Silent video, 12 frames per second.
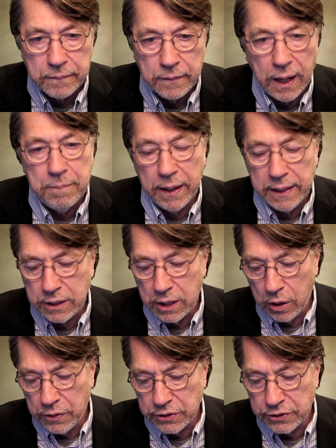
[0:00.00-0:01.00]
I might
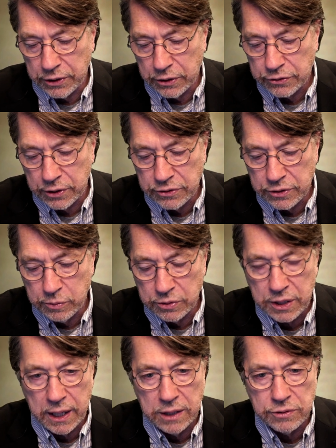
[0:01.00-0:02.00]
go this year since it
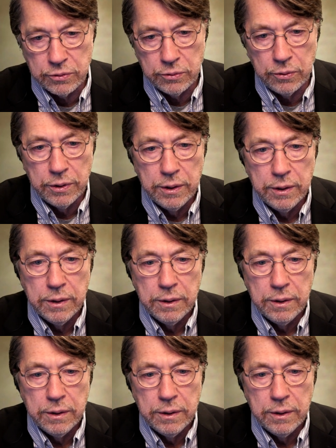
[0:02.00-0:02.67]
was canceled